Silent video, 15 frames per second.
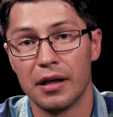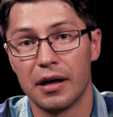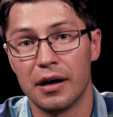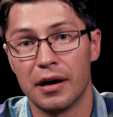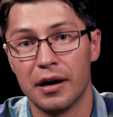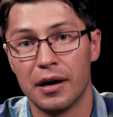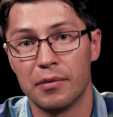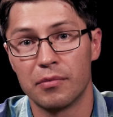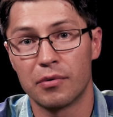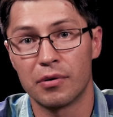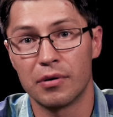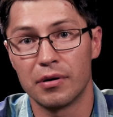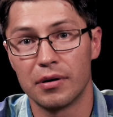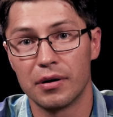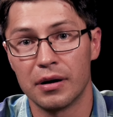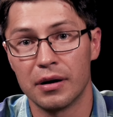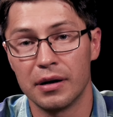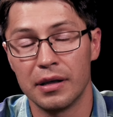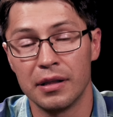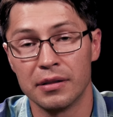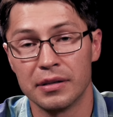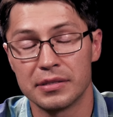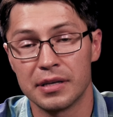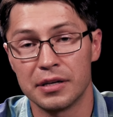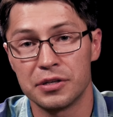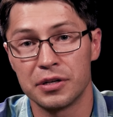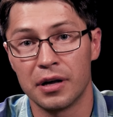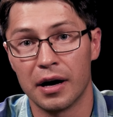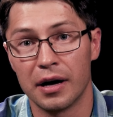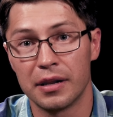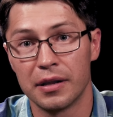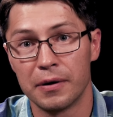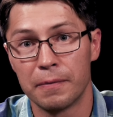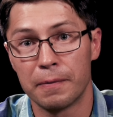or illness that she got.